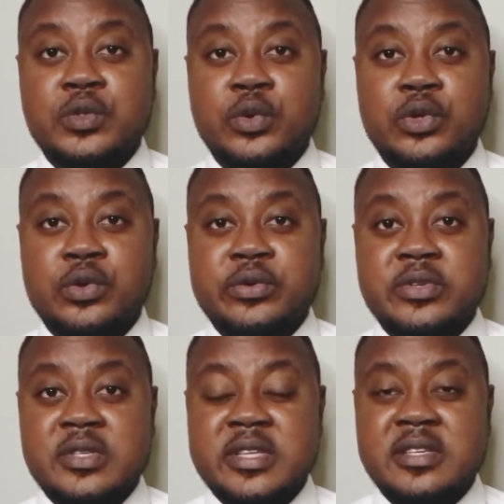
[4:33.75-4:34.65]
to
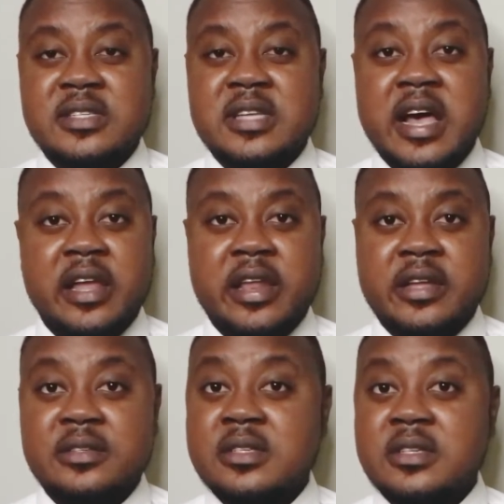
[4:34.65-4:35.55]
use the
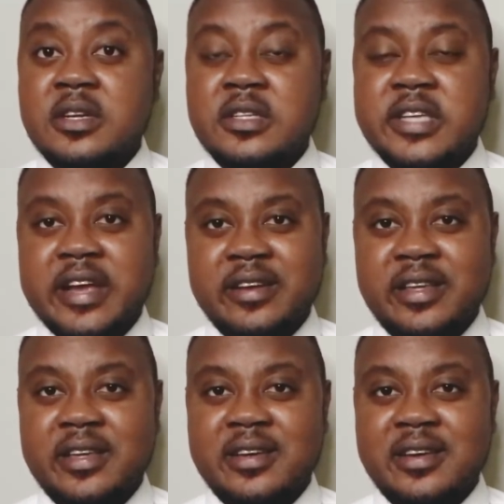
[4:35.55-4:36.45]
silence
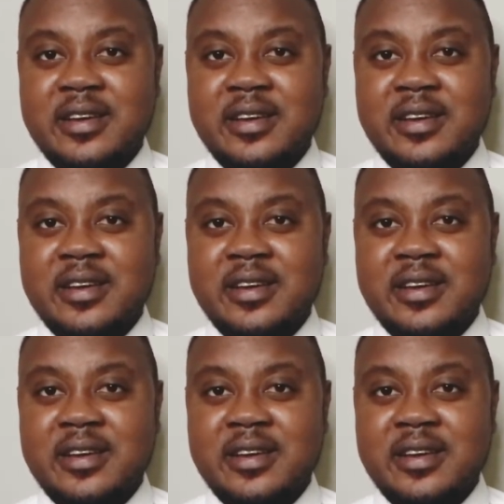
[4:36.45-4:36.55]
technique.